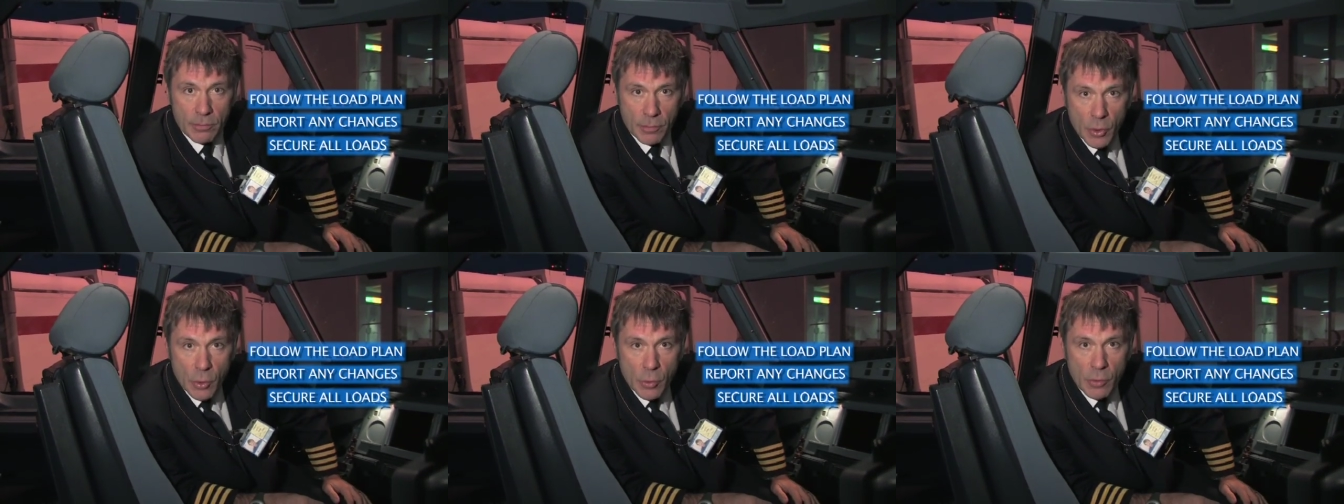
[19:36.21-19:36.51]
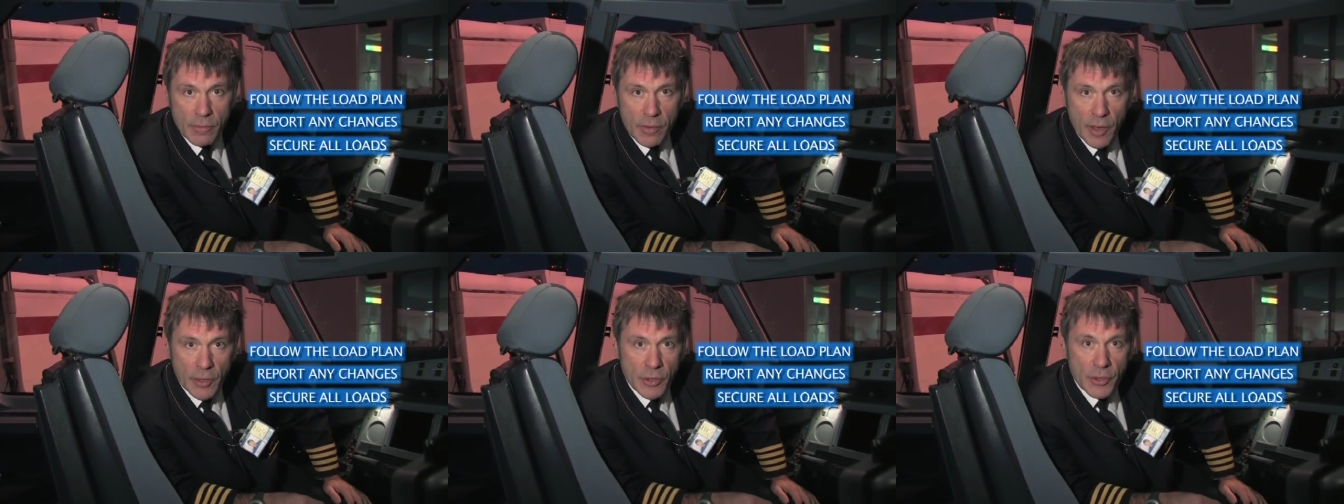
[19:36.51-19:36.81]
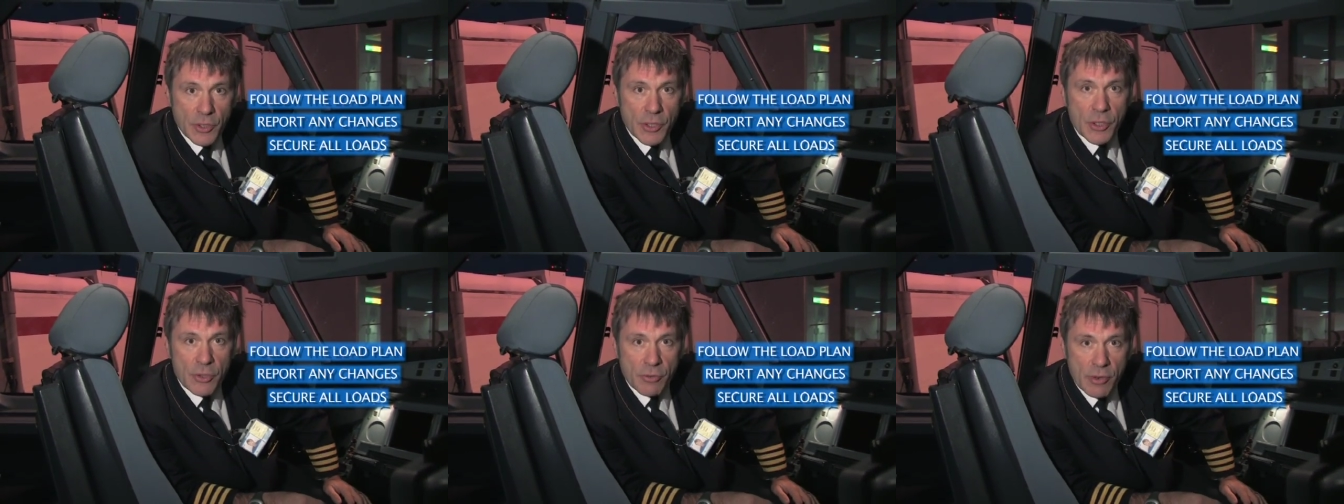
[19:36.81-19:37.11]
move under
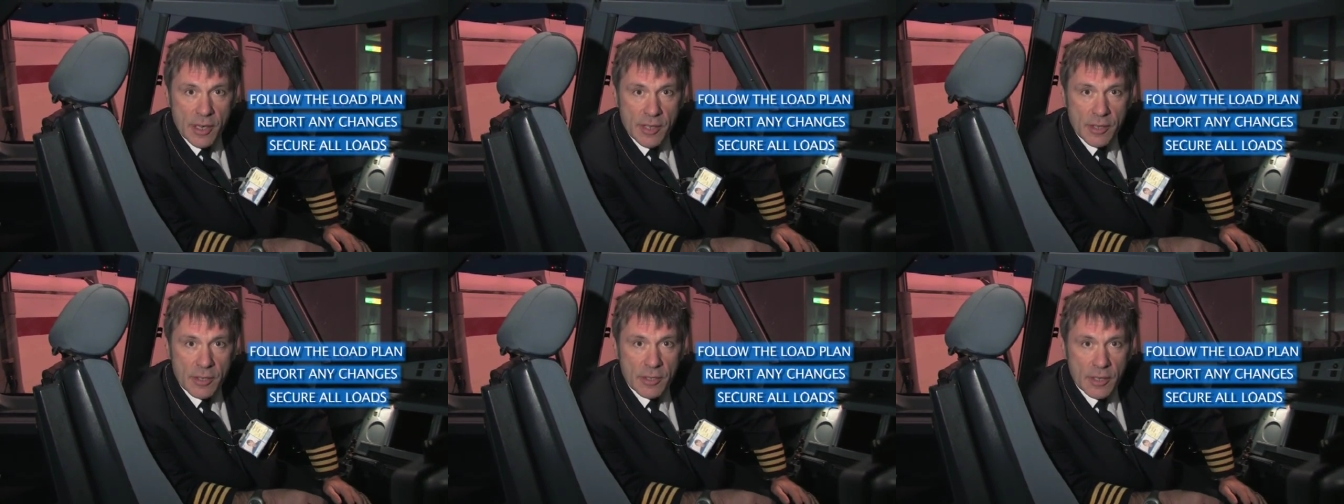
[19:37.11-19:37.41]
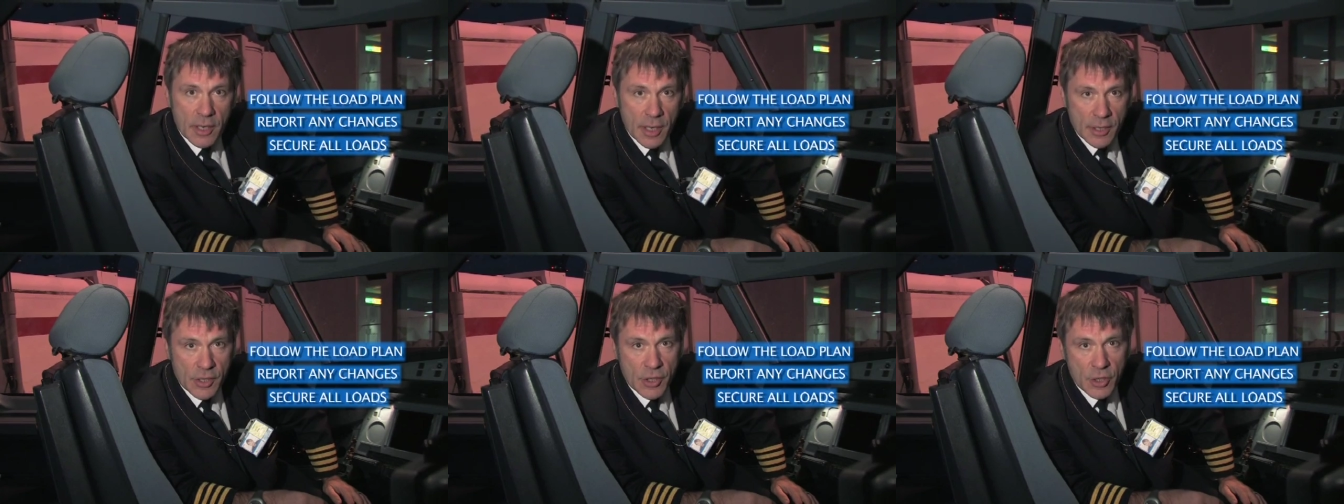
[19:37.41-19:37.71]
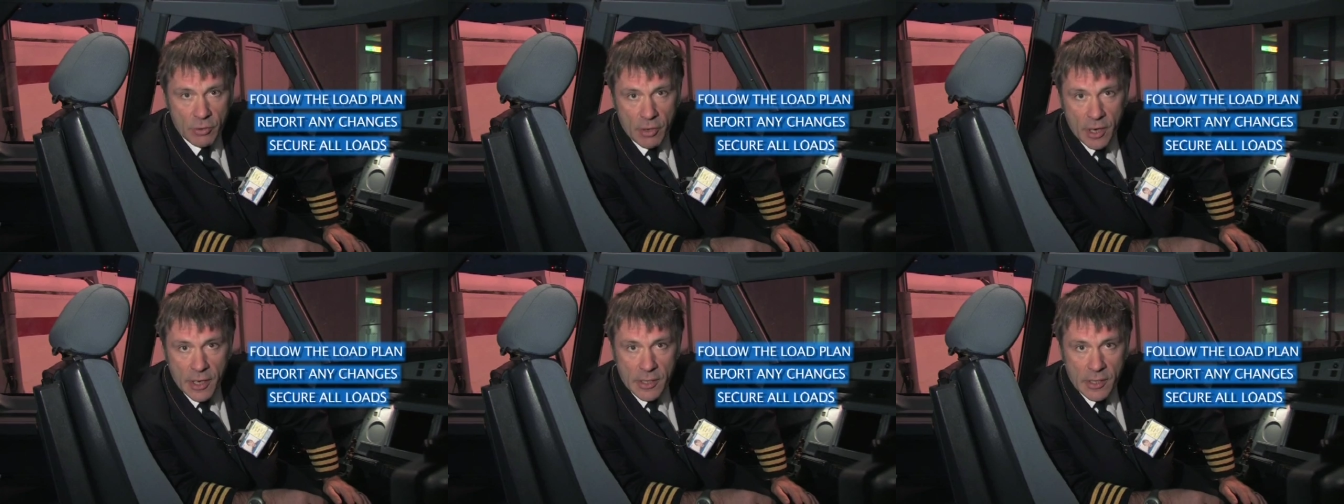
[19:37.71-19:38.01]
the stresses and
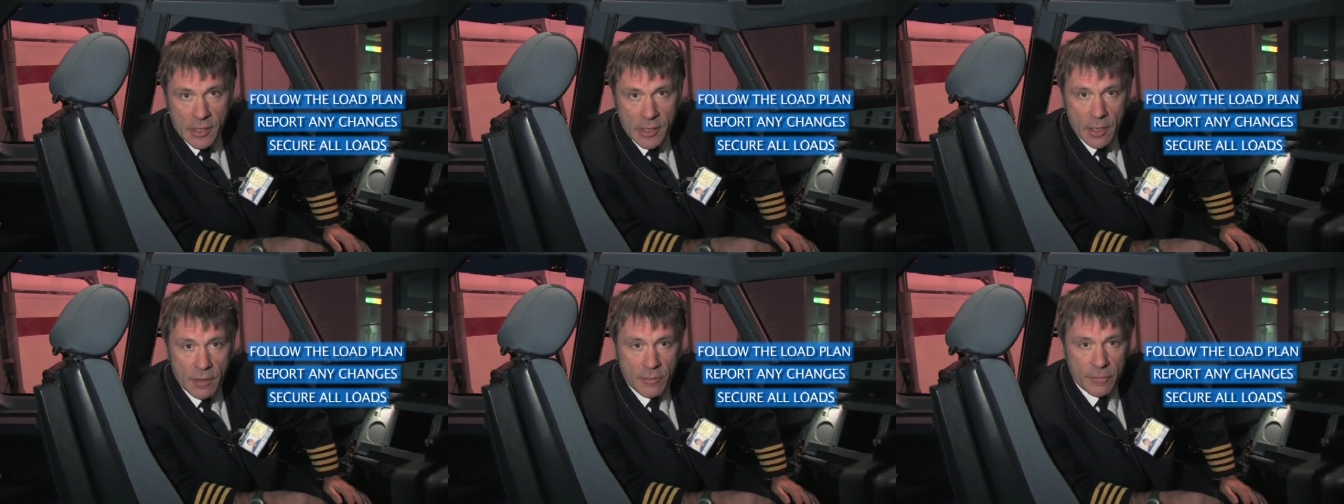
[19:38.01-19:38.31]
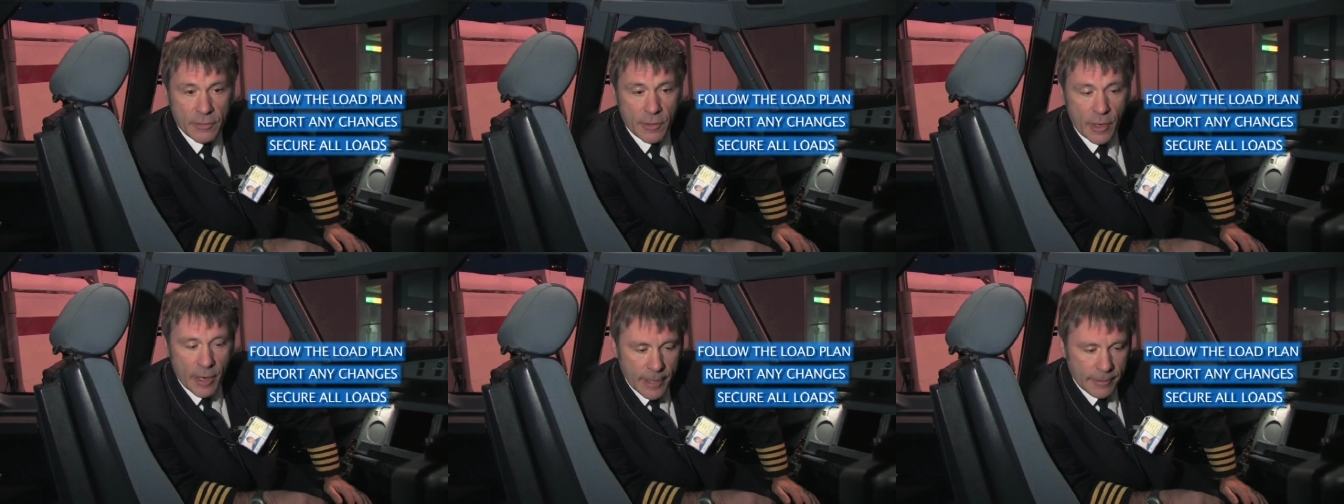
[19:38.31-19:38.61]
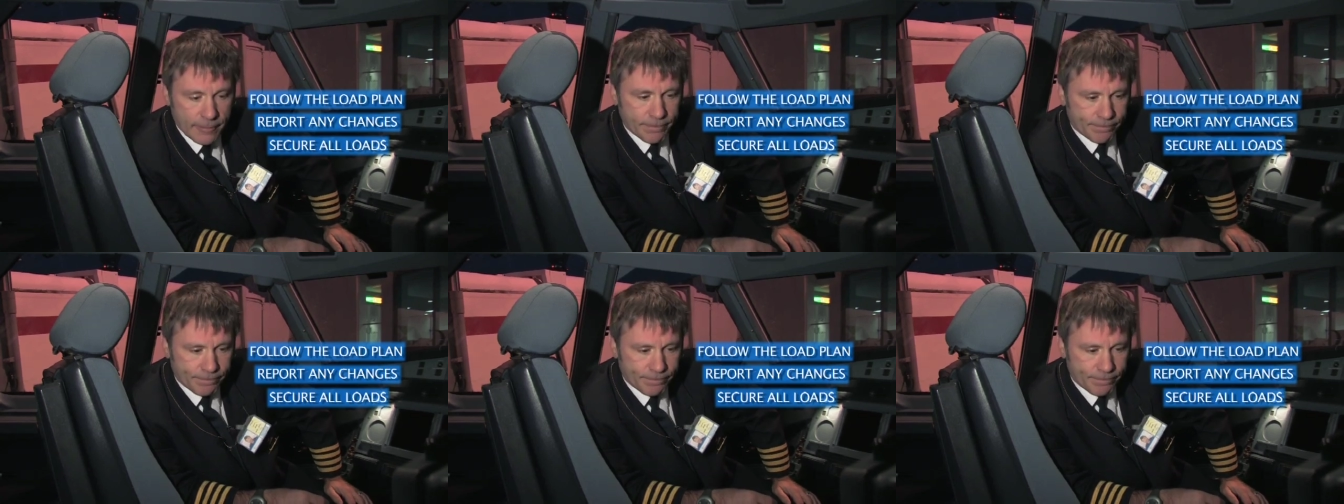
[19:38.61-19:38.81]
strains of flight.